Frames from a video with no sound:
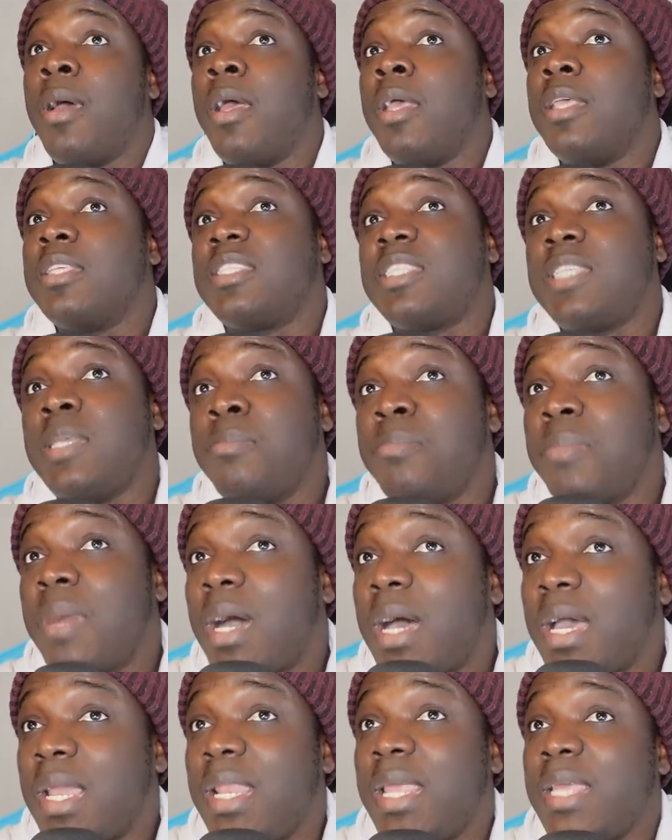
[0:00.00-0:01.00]
Sim
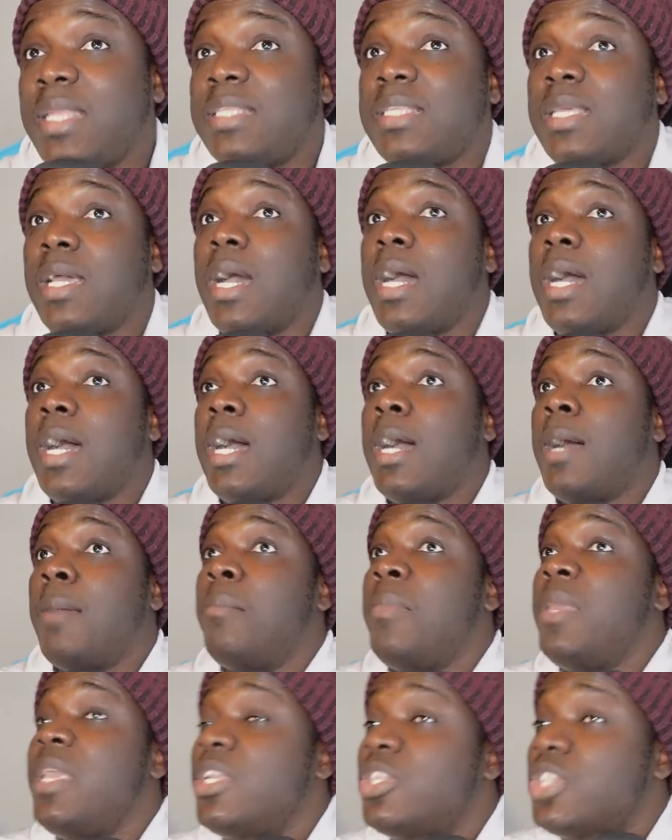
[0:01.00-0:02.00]
Bartlett,
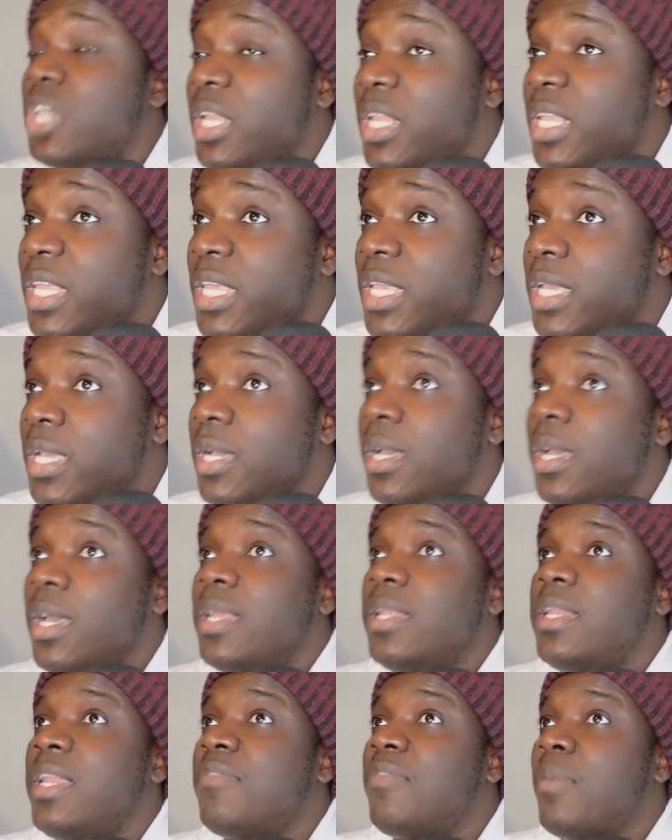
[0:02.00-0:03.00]
Major League.
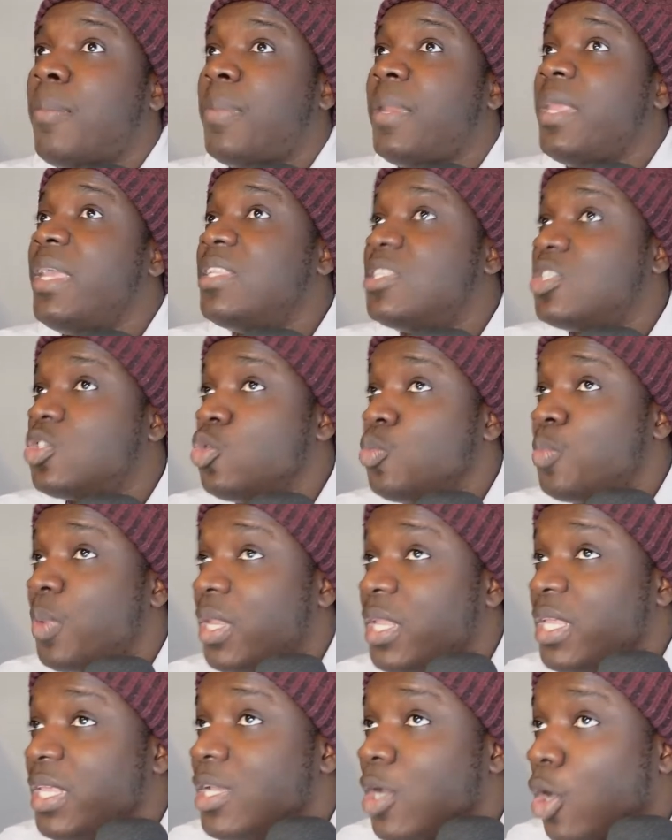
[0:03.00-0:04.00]
Never played Super
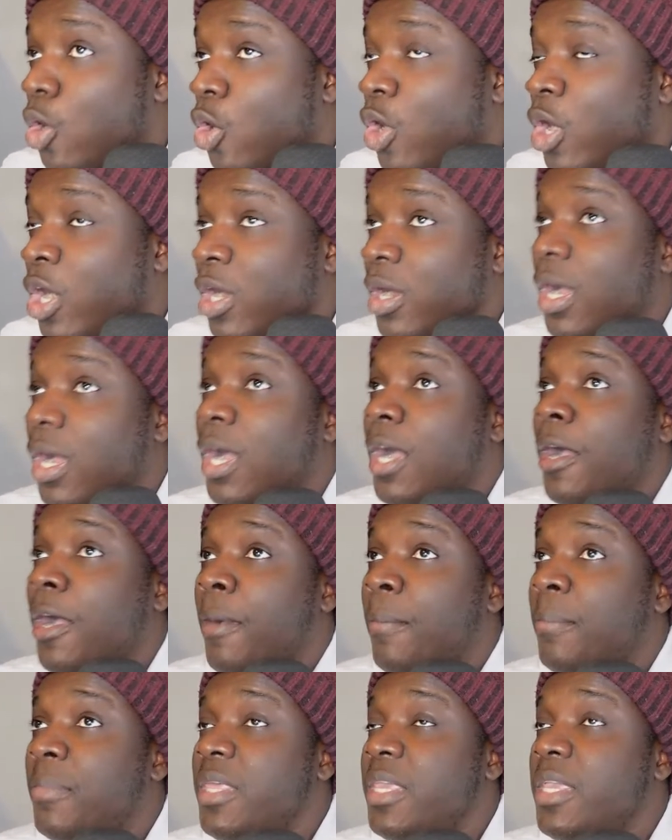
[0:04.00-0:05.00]
League or
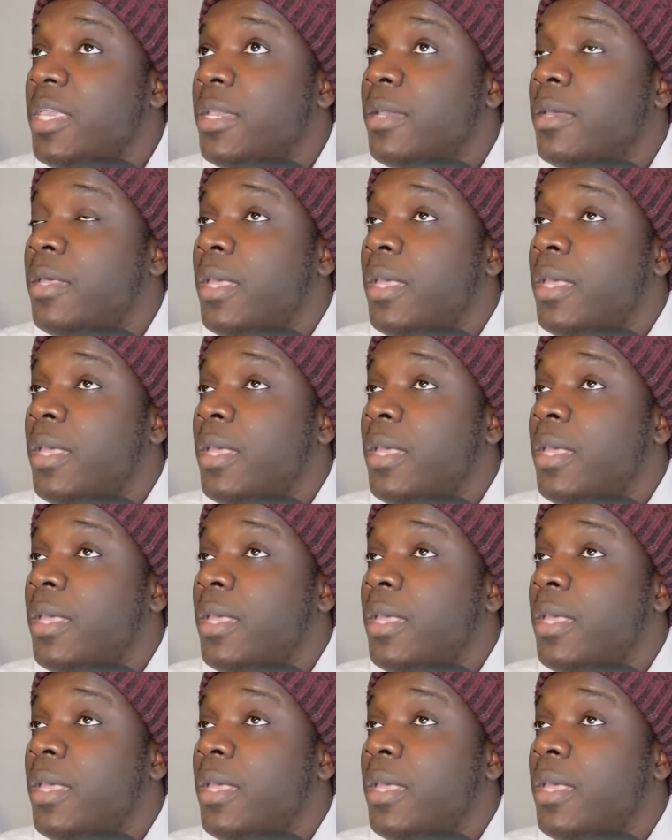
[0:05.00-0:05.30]
the